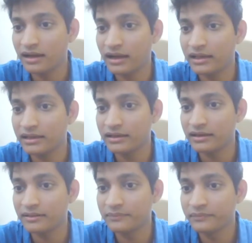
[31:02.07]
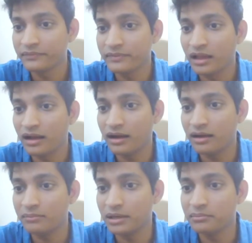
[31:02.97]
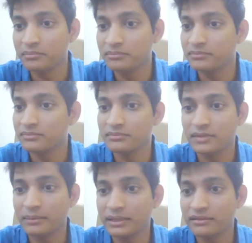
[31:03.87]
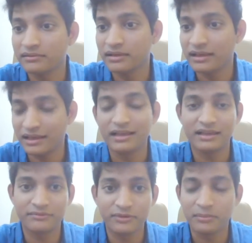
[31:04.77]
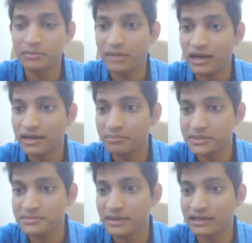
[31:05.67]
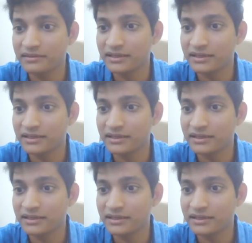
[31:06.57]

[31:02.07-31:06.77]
I, I mean, from a market perspective.